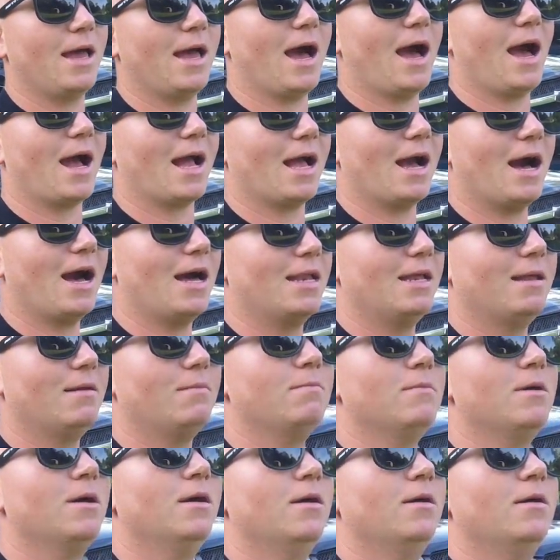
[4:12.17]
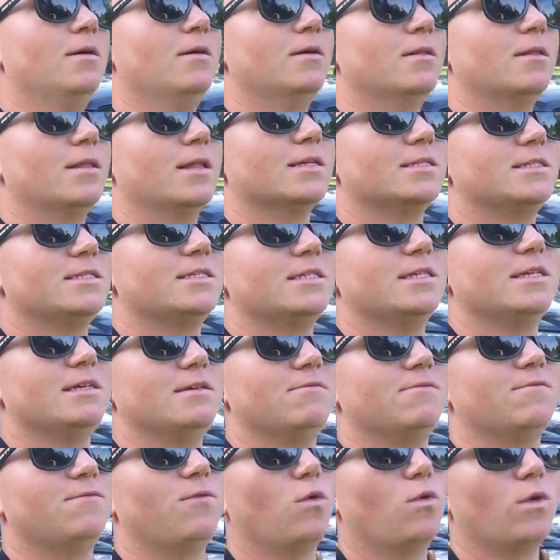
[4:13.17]
I got it, let's
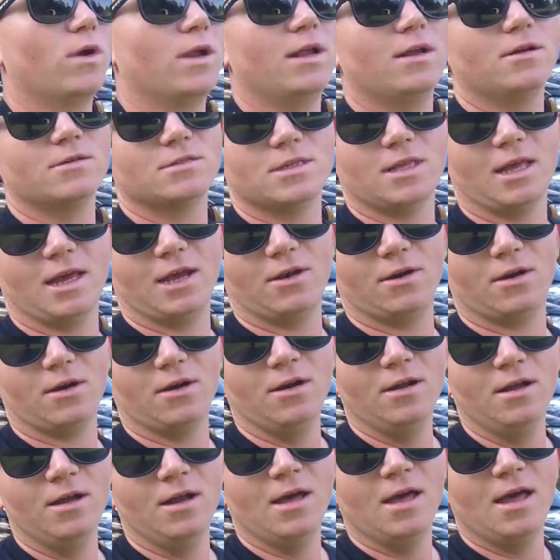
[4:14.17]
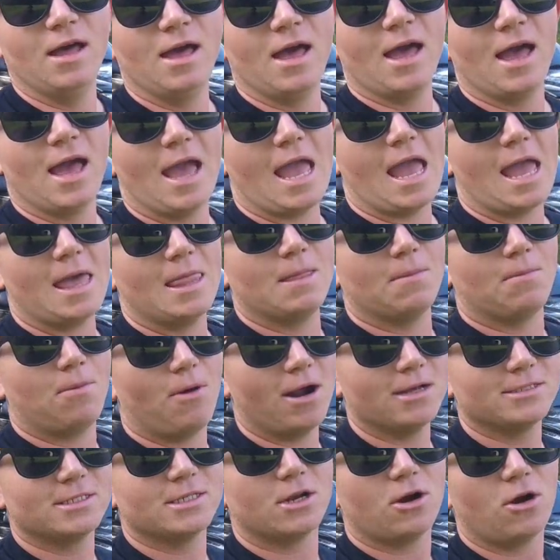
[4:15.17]
see, 4 years later. The
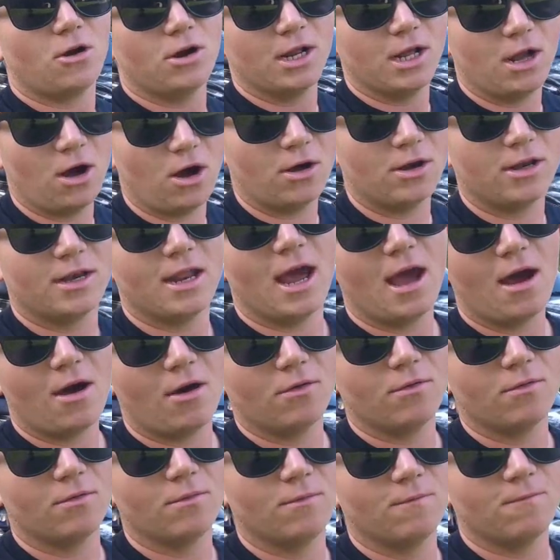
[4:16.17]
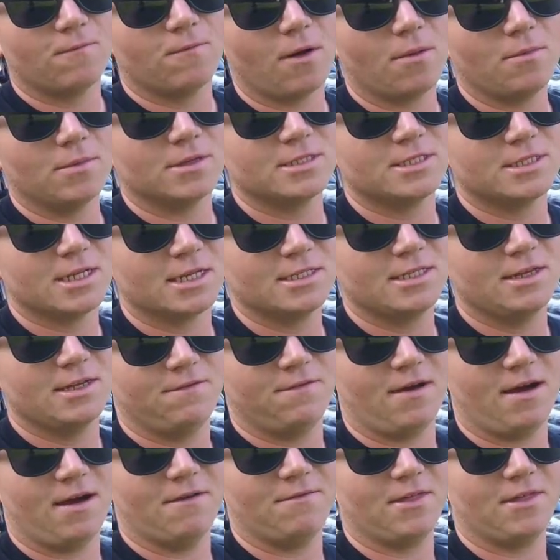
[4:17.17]
price had already gone down from a
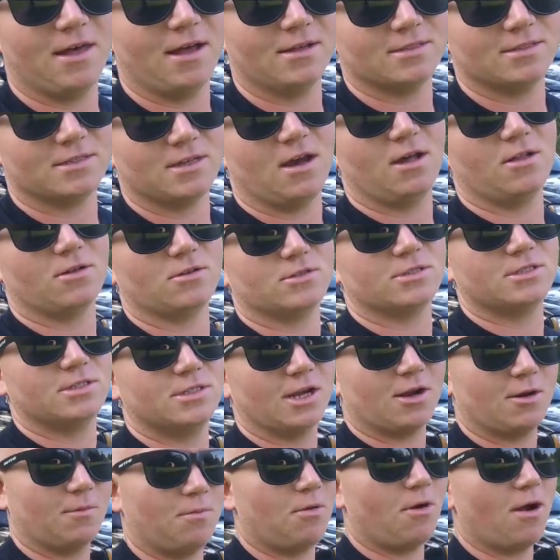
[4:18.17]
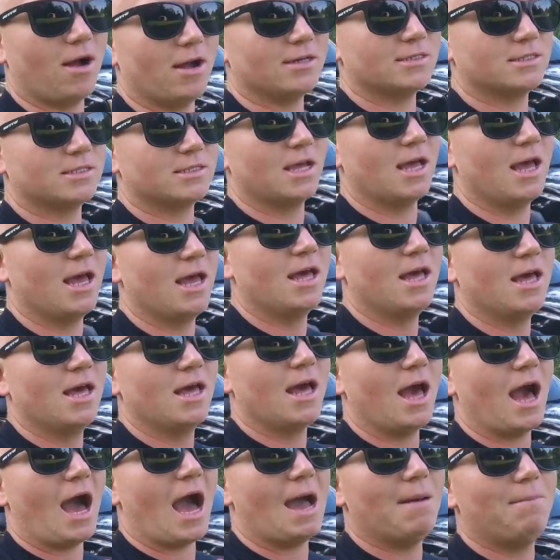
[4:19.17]
$65,000 sticker price.
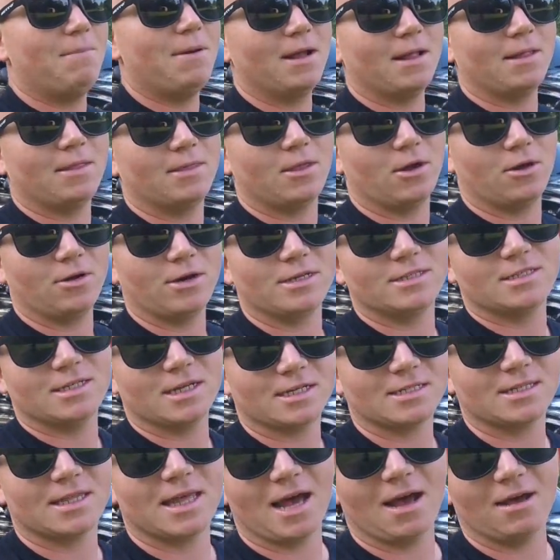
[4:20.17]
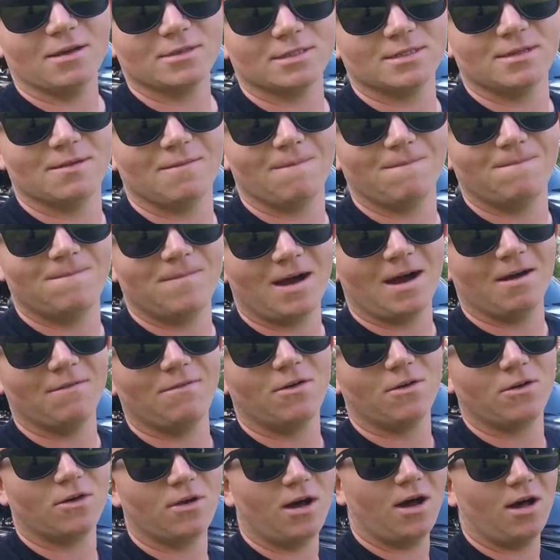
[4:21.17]
I paid
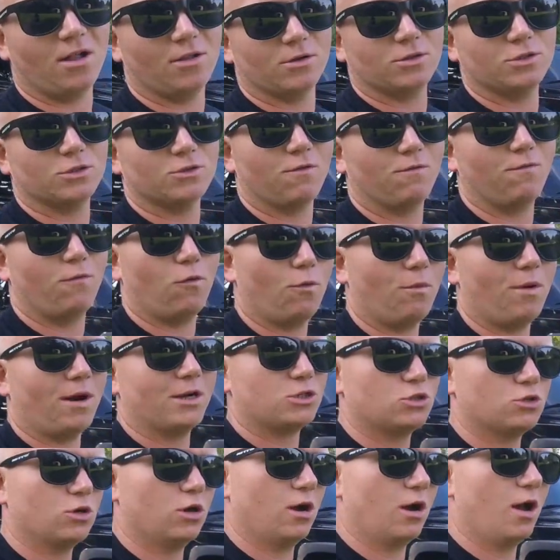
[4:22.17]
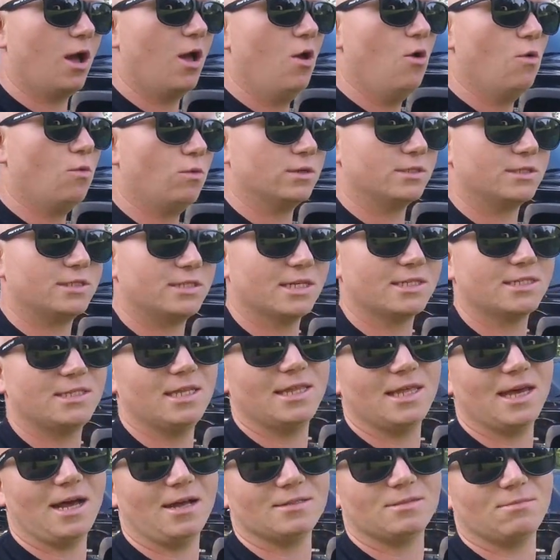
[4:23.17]
$36,500 for my truck with
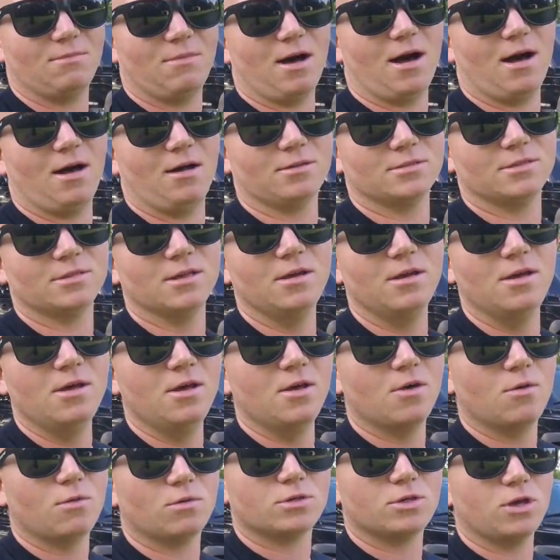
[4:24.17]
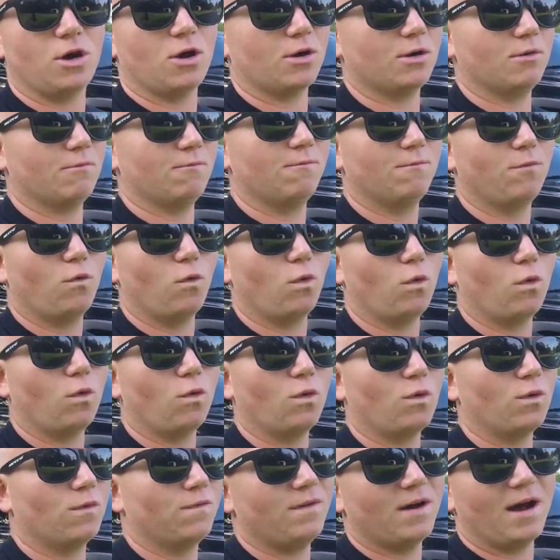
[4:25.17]
60,000 miles. We're talking
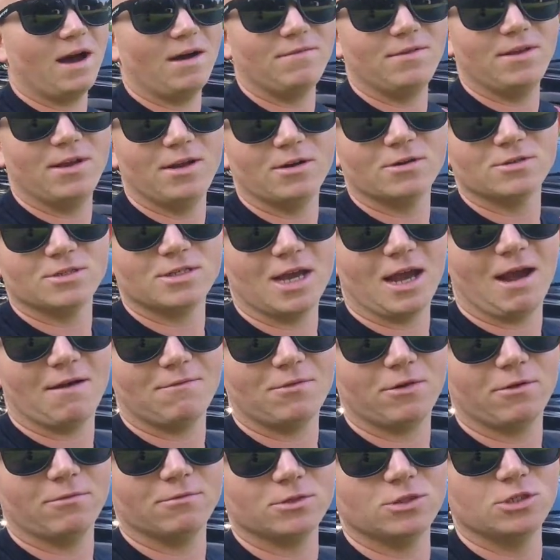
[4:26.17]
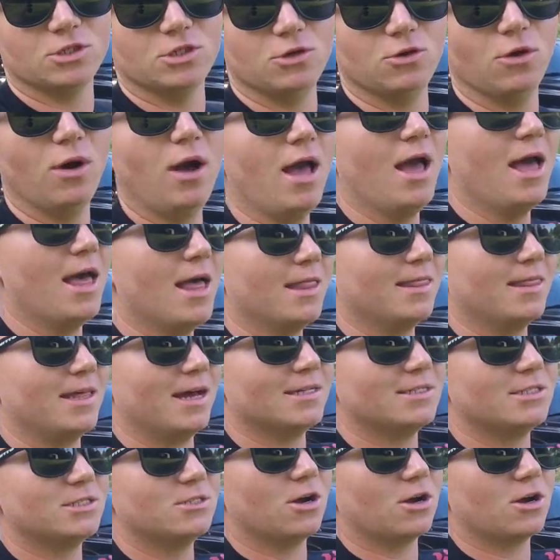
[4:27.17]
4 or 5 years after it was new.
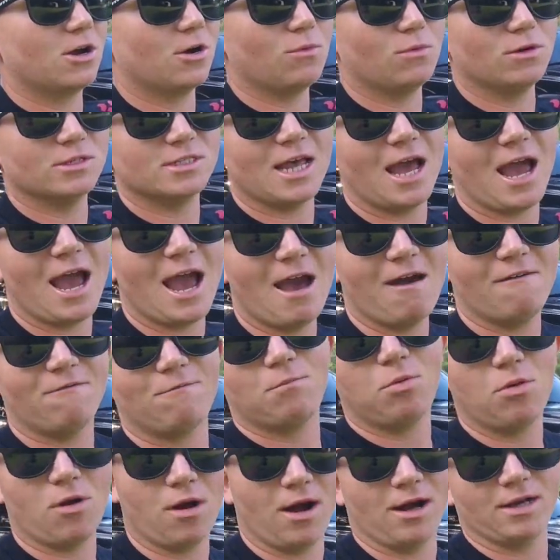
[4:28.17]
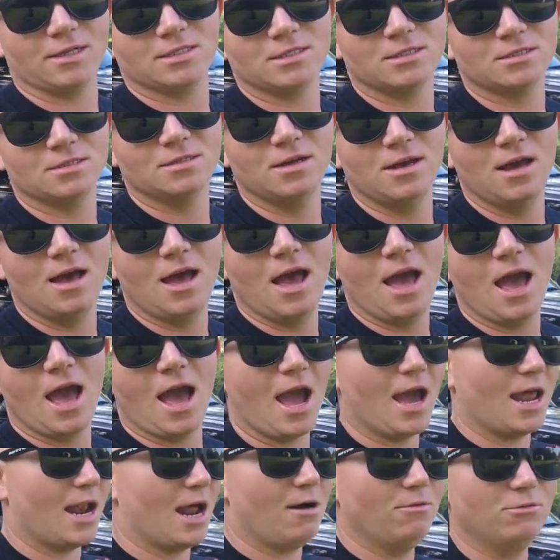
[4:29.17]
That sucker was half price,
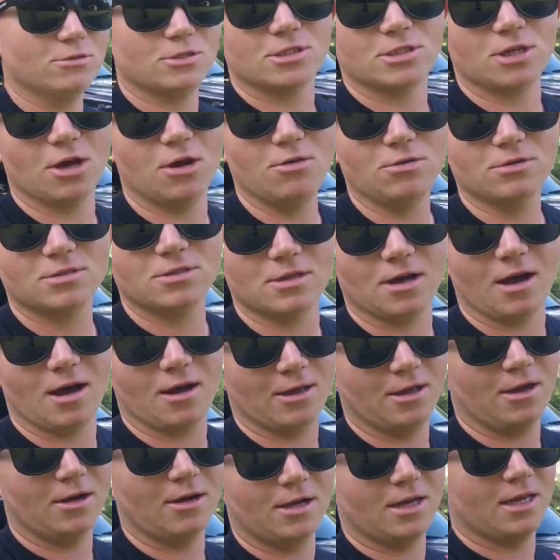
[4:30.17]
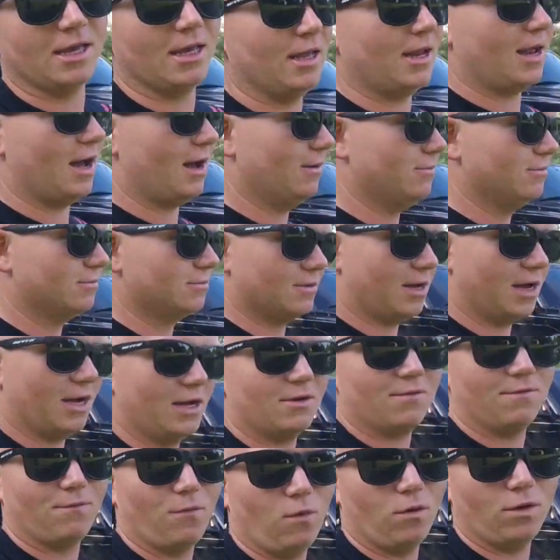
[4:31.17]
and I was stoked. A young kid, I
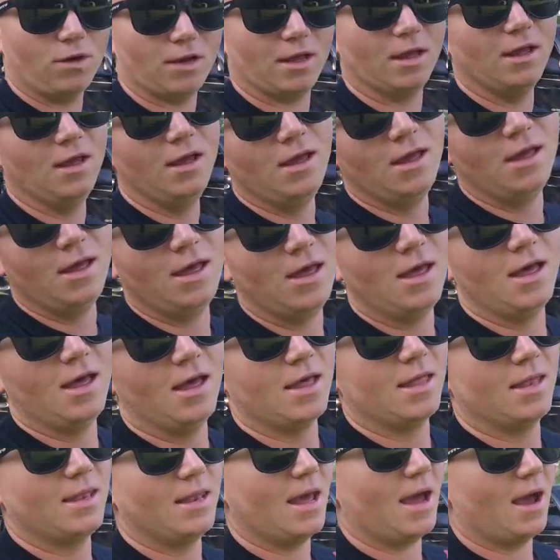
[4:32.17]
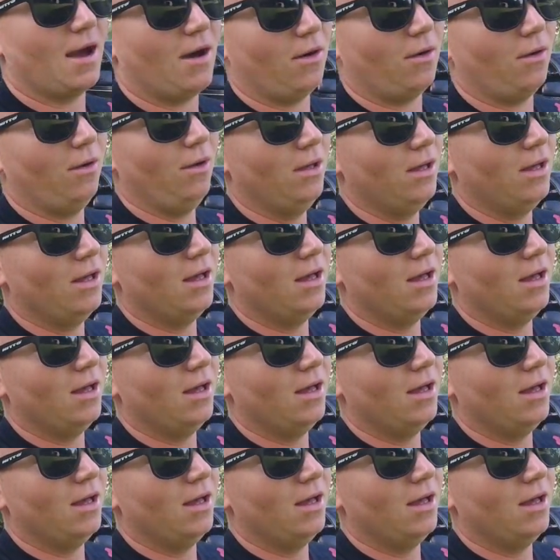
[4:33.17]
could afford it. Now,